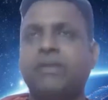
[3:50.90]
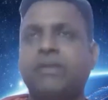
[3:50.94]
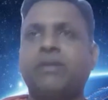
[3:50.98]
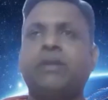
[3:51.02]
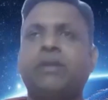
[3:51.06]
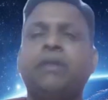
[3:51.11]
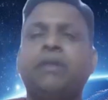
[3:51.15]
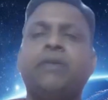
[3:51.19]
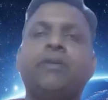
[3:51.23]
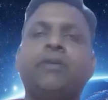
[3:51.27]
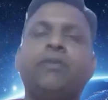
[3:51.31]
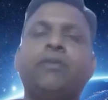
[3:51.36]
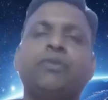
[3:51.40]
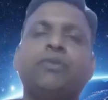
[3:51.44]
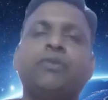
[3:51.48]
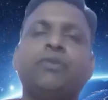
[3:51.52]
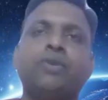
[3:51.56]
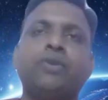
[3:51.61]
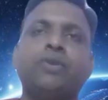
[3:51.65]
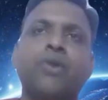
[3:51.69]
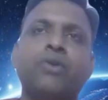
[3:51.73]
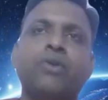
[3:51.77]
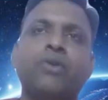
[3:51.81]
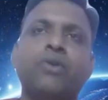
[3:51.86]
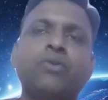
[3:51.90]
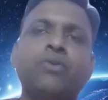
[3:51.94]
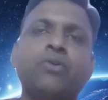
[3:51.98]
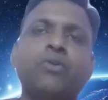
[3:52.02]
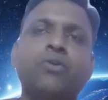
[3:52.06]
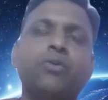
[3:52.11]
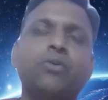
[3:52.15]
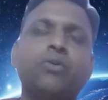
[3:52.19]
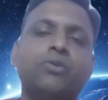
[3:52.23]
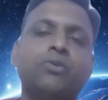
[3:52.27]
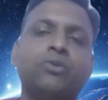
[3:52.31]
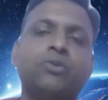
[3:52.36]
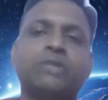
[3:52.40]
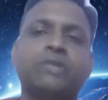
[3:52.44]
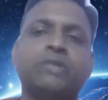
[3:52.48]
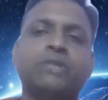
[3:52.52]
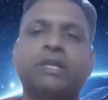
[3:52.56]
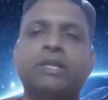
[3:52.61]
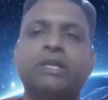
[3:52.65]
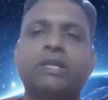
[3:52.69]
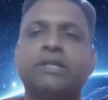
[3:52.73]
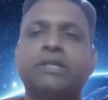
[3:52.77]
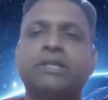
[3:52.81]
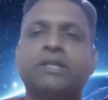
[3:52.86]
You have to go to those
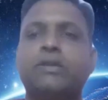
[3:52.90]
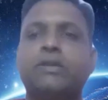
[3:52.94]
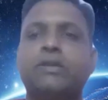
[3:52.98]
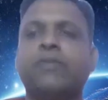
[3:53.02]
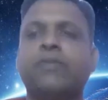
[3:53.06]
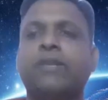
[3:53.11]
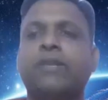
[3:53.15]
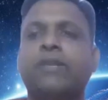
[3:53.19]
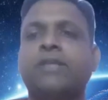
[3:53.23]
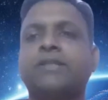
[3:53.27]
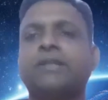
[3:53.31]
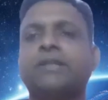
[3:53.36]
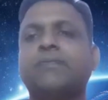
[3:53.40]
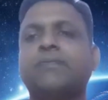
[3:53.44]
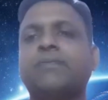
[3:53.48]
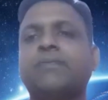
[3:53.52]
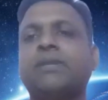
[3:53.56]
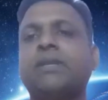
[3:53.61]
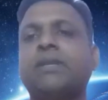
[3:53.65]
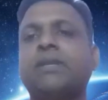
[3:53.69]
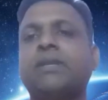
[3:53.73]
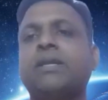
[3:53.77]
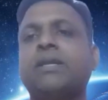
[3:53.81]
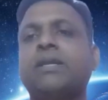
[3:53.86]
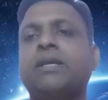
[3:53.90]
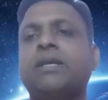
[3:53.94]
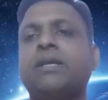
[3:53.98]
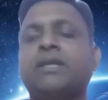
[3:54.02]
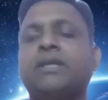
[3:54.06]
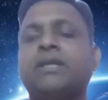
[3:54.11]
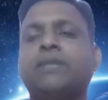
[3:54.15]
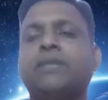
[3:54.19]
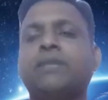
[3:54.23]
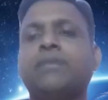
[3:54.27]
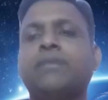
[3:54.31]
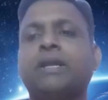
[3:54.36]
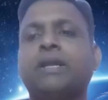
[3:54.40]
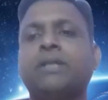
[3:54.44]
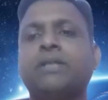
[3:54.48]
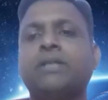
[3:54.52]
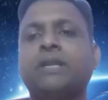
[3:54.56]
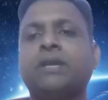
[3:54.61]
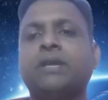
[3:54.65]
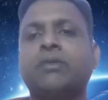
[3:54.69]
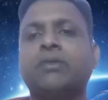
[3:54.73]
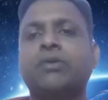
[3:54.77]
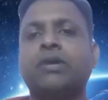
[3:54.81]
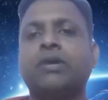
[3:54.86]
generation. Now, for example, in
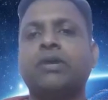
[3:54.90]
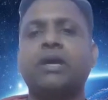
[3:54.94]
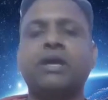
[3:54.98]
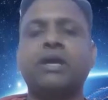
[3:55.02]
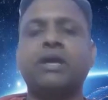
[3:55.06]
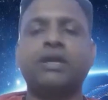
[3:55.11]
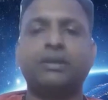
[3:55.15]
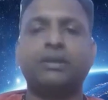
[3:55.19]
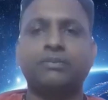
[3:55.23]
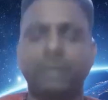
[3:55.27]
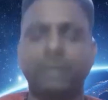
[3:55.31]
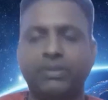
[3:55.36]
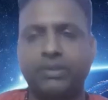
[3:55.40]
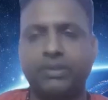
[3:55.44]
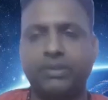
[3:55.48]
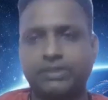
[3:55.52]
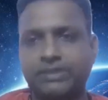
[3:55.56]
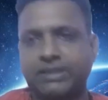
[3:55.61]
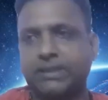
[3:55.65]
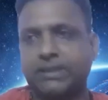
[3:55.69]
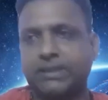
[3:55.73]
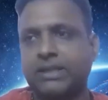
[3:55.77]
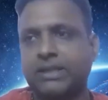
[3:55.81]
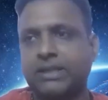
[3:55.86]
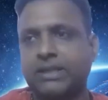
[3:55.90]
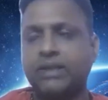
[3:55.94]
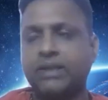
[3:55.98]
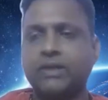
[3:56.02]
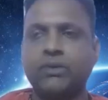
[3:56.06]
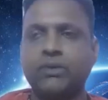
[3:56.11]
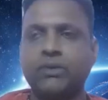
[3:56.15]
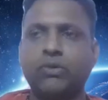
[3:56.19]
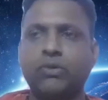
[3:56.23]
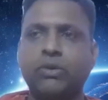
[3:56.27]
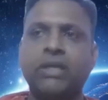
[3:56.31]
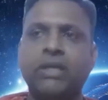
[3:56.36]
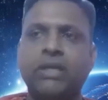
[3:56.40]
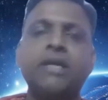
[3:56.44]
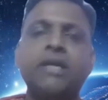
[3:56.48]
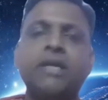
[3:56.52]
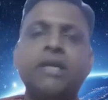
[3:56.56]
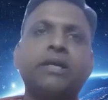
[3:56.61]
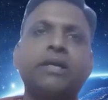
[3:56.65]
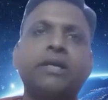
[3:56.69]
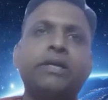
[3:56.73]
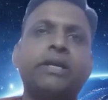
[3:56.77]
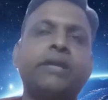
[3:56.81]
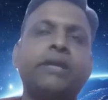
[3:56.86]
Parasharavara or in Brihat Jataka, they told
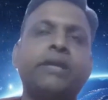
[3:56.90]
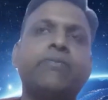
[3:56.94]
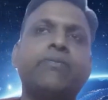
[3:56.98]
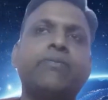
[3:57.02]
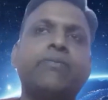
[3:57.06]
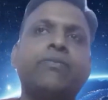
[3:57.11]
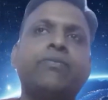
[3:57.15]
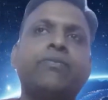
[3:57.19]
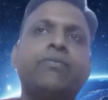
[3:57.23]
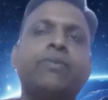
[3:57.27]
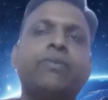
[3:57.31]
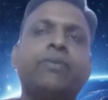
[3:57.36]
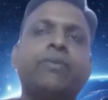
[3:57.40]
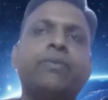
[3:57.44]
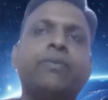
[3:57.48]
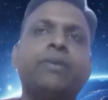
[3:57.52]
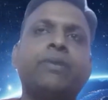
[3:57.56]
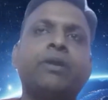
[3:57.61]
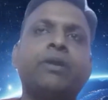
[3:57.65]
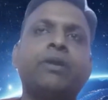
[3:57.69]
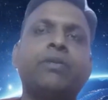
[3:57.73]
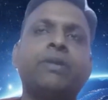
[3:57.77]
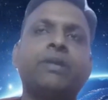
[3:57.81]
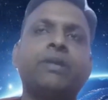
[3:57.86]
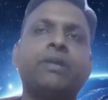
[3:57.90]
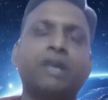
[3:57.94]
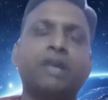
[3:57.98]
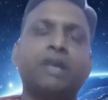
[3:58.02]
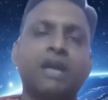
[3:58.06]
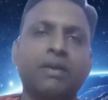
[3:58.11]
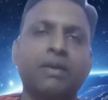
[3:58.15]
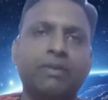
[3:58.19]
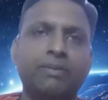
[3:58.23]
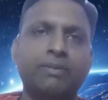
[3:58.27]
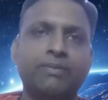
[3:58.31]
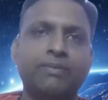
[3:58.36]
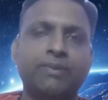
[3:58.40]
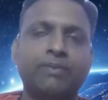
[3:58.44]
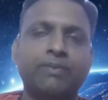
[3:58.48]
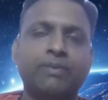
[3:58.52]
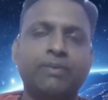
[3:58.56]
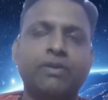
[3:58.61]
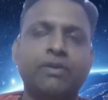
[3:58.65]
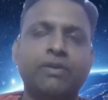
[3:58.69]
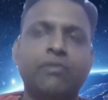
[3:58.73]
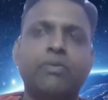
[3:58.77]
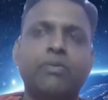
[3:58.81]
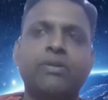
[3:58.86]
10 people will be there, 11
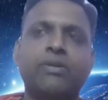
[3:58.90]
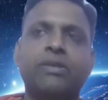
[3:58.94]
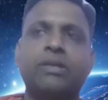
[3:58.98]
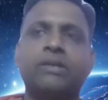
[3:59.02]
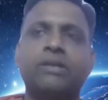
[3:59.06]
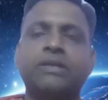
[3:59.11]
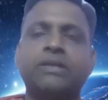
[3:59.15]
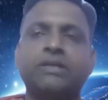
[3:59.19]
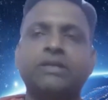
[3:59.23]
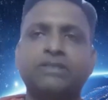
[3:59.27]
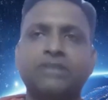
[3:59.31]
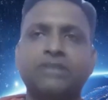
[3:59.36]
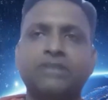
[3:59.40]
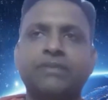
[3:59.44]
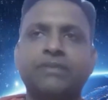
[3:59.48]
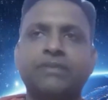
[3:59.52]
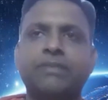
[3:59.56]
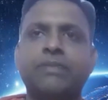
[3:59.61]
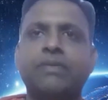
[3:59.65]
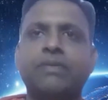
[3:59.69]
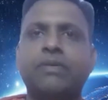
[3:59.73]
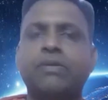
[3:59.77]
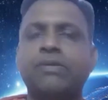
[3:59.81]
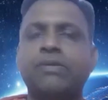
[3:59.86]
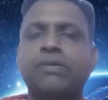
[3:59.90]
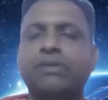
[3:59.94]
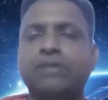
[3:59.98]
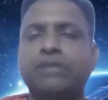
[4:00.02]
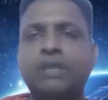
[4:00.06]
people will be there, 16 people will be